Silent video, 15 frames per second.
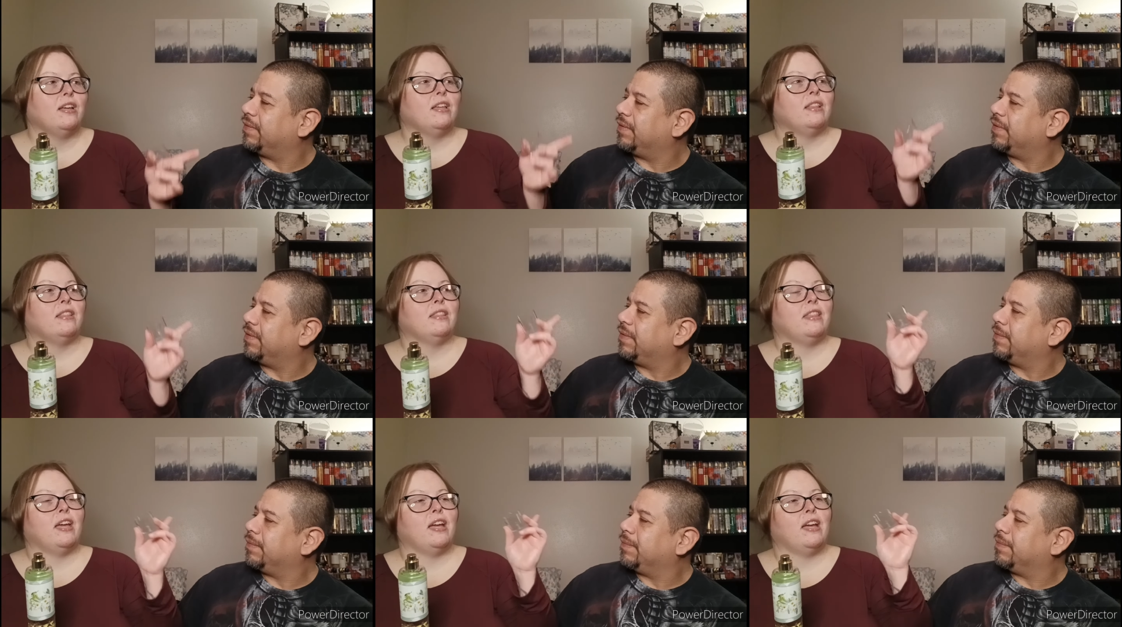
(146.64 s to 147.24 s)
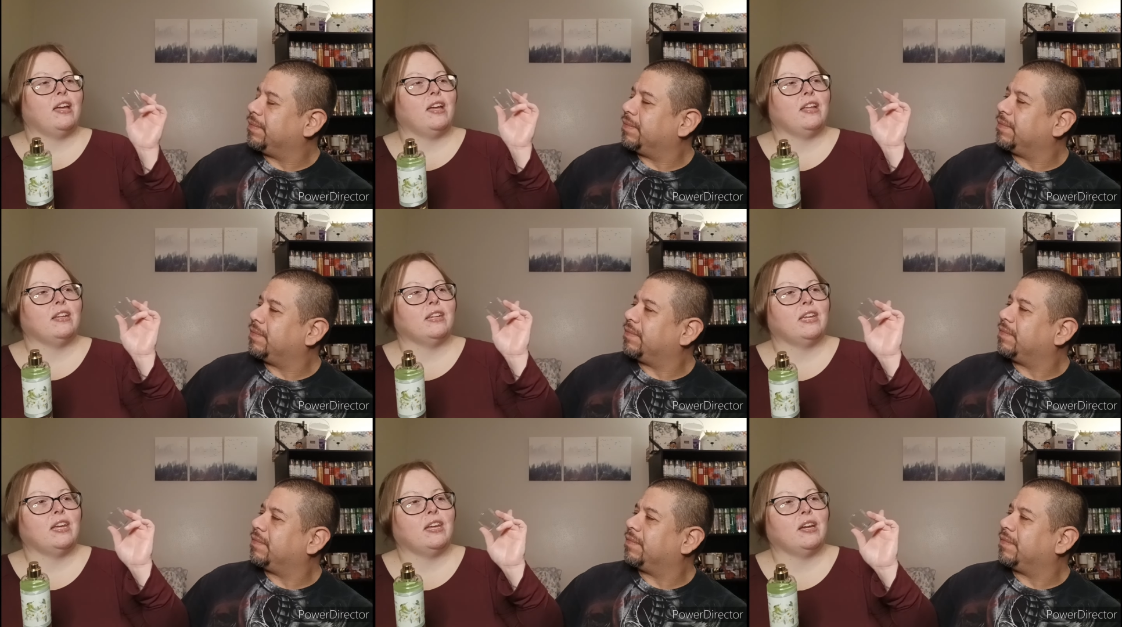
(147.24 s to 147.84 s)

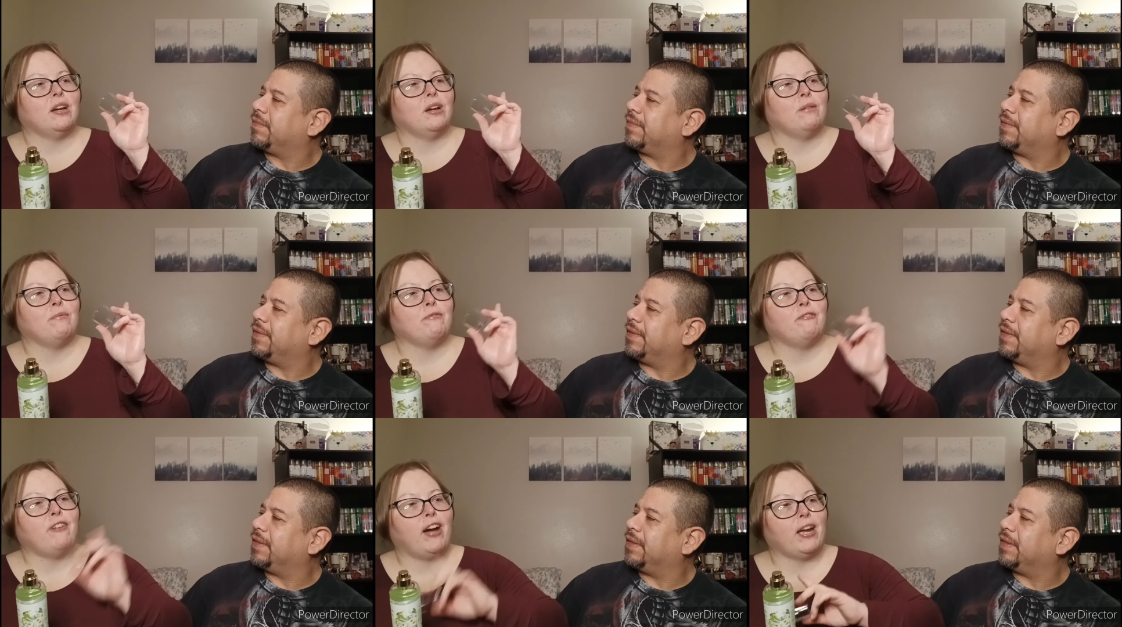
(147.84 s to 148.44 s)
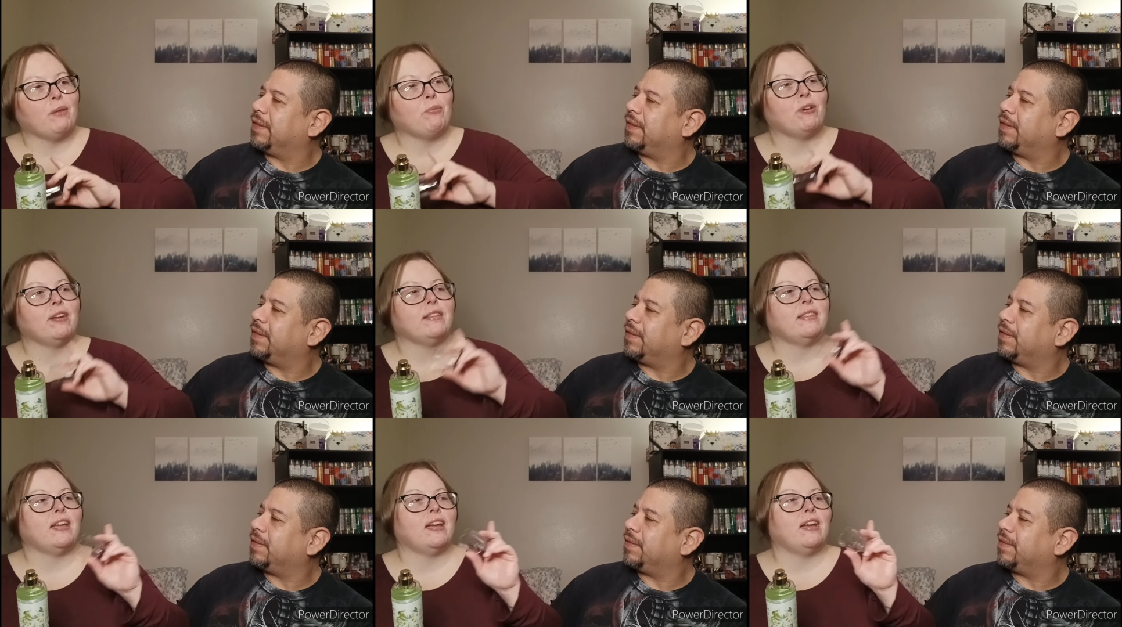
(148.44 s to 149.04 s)
Speaker 1: then gingham
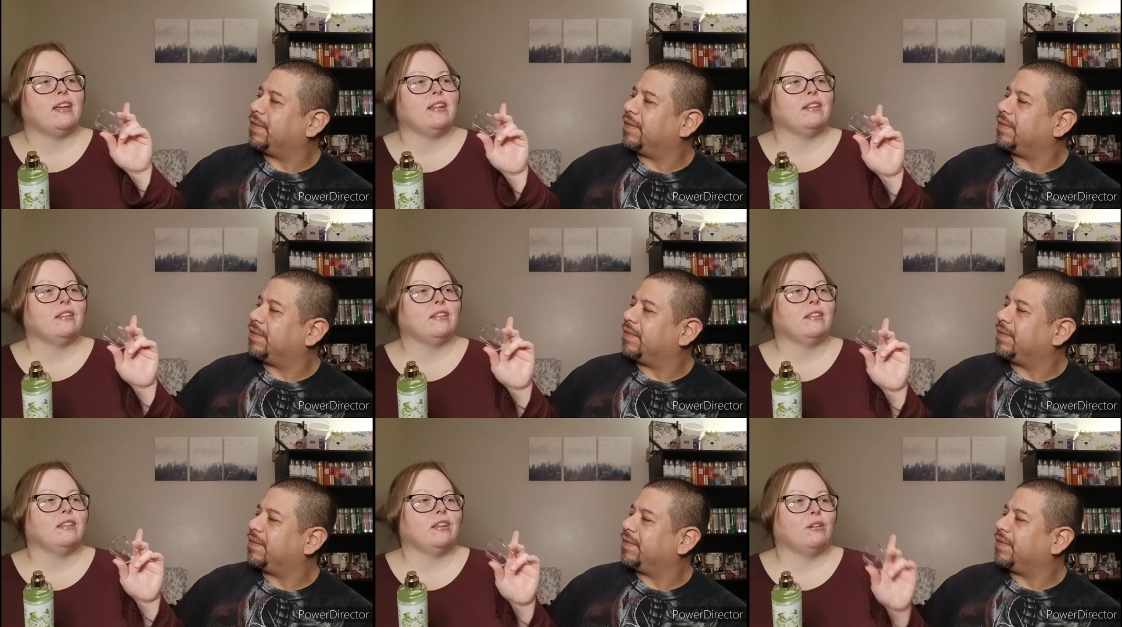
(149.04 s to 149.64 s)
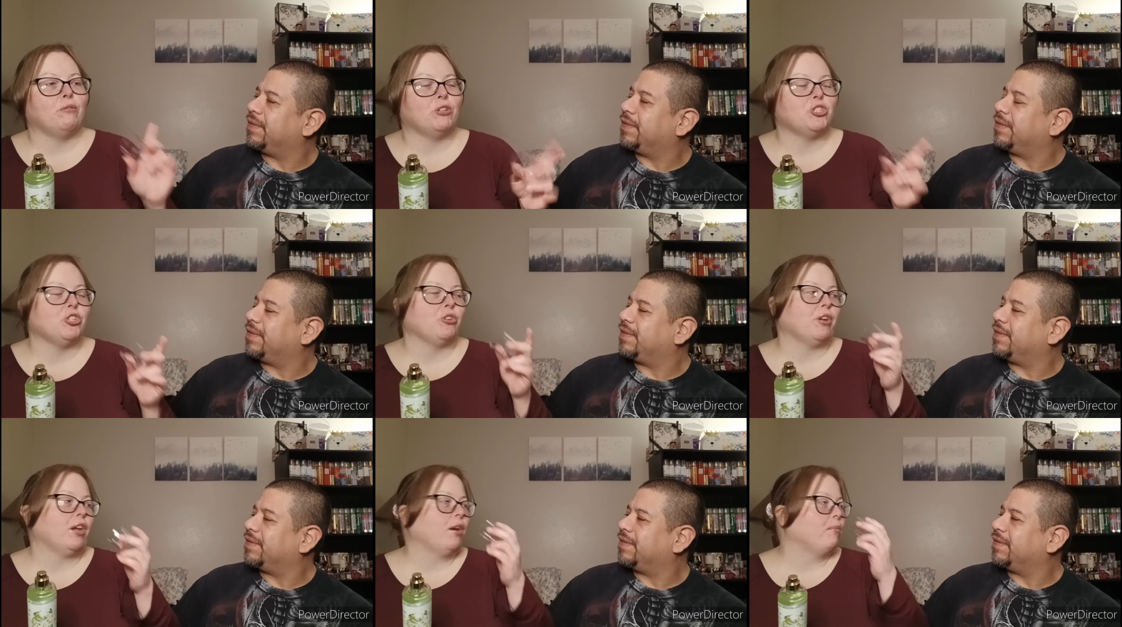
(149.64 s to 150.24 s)
vibrant, then the
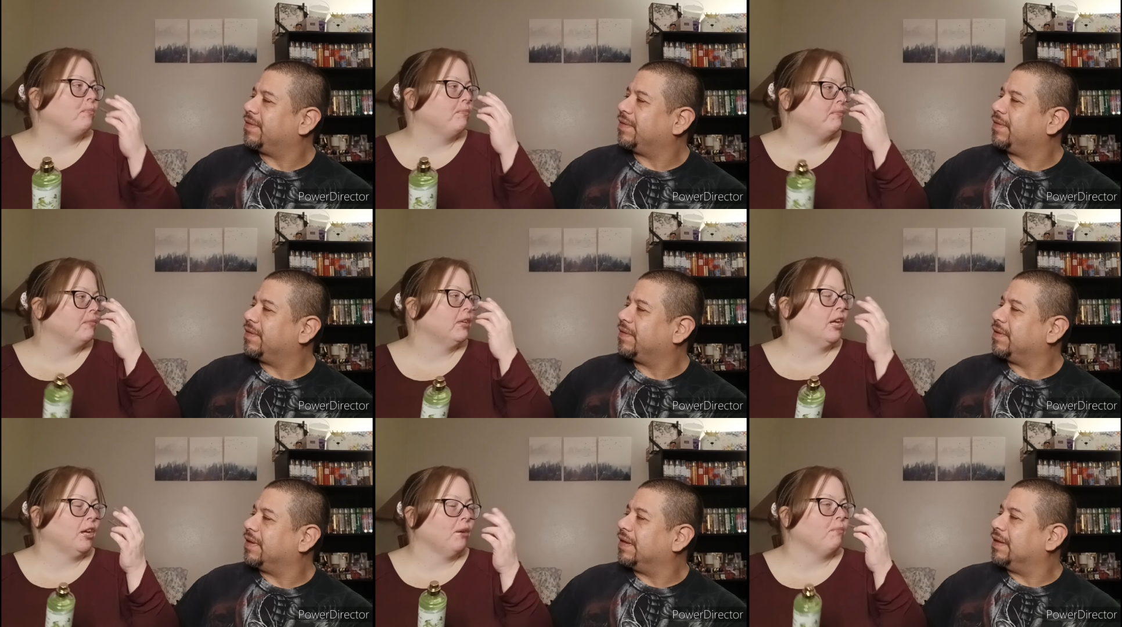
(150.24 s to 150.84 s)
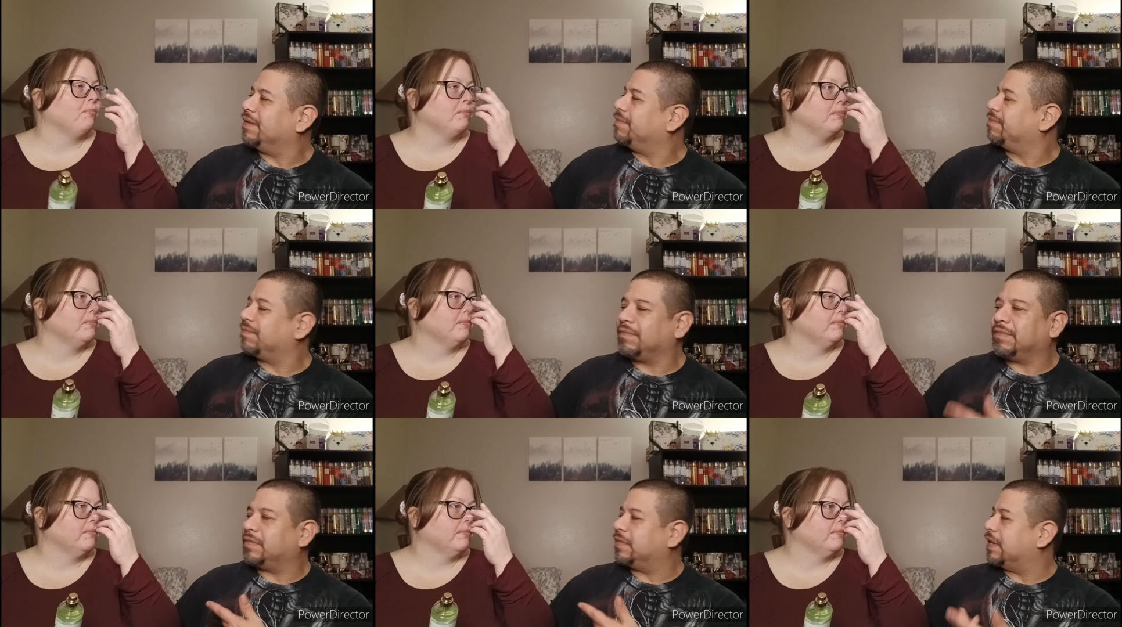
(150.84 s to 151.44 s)
original gingham. Gingham.
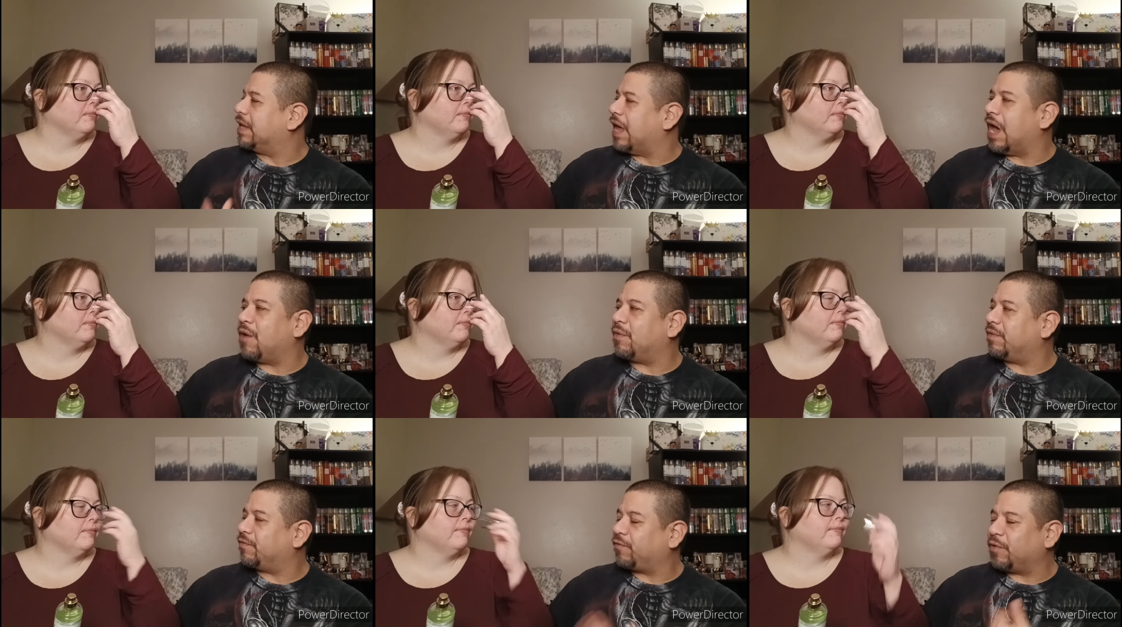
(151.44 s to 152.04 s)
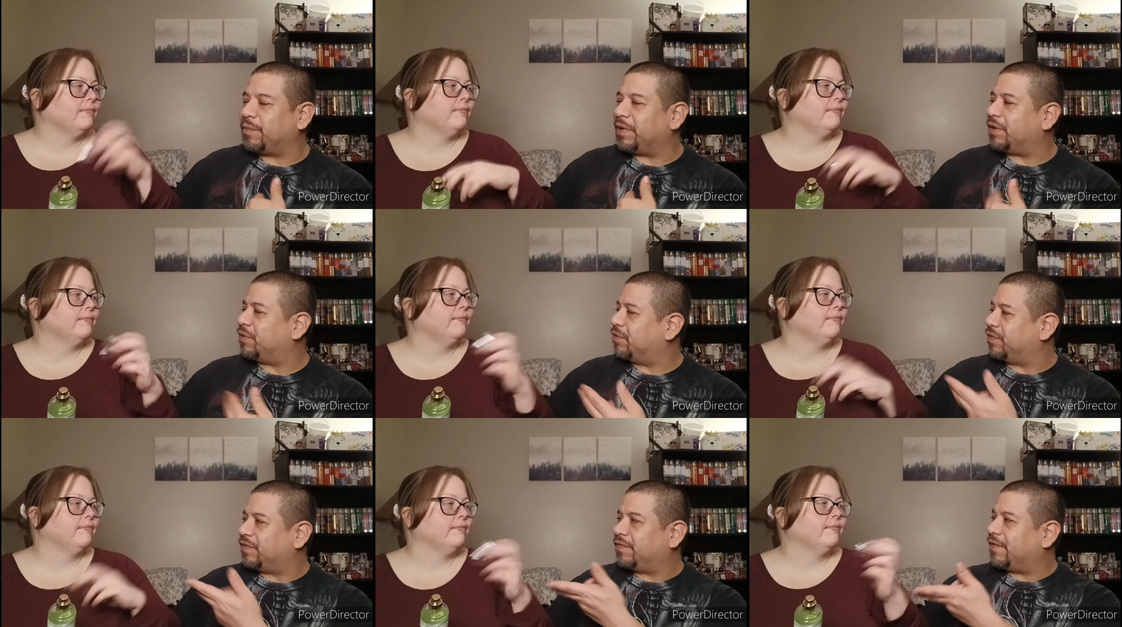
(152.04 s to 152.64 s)
Speaker 2: I would, for me
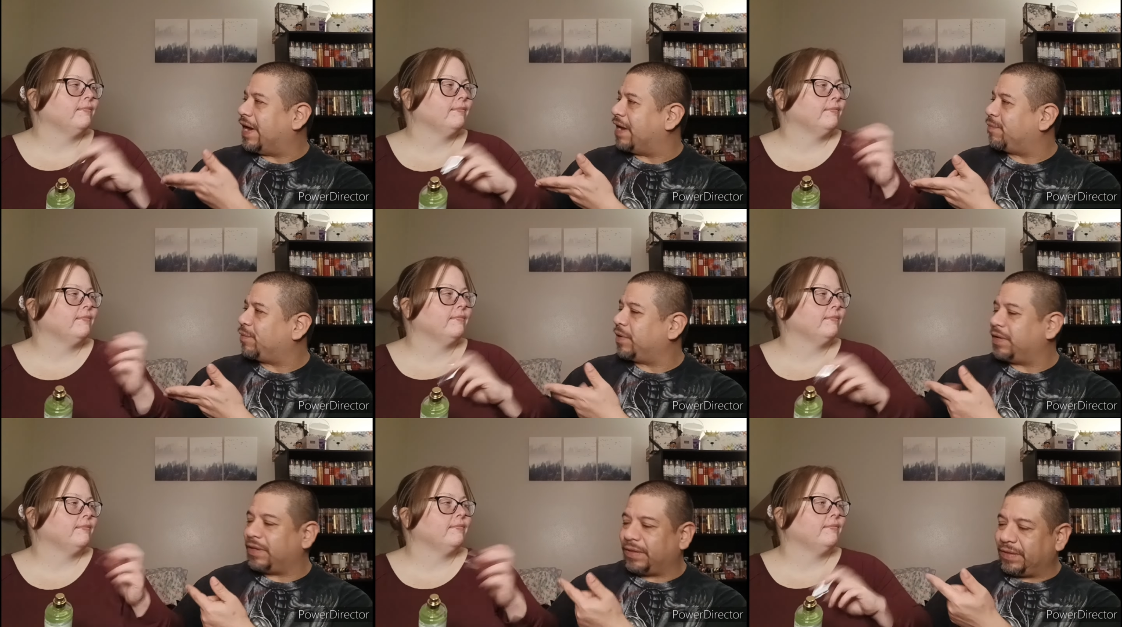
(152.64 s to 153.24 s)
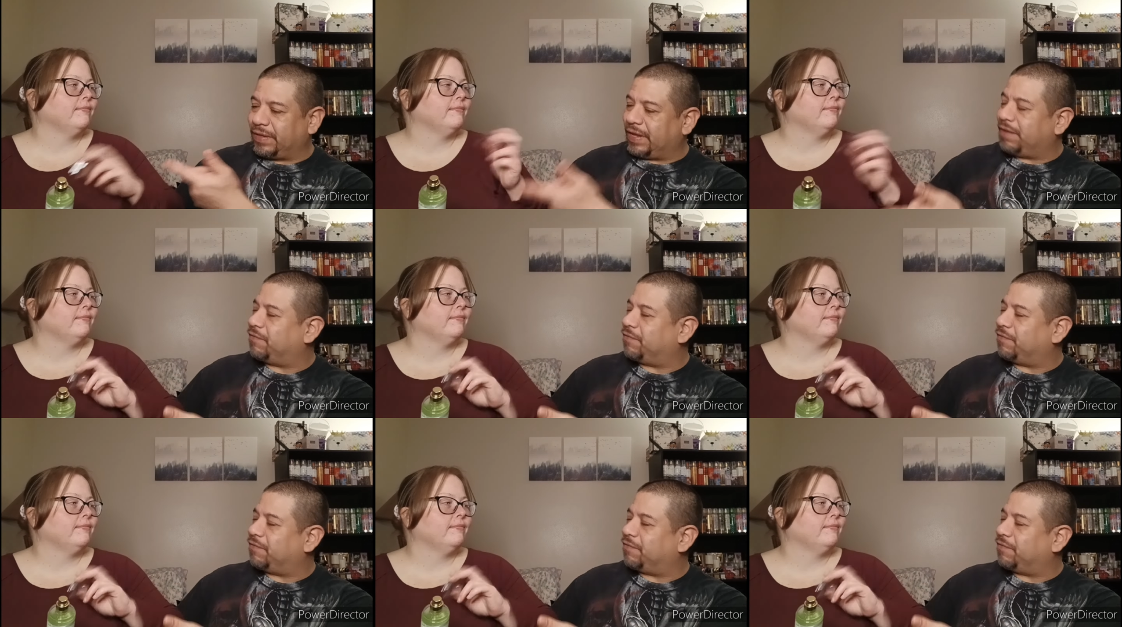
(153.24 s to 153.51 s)
it was vibrant, then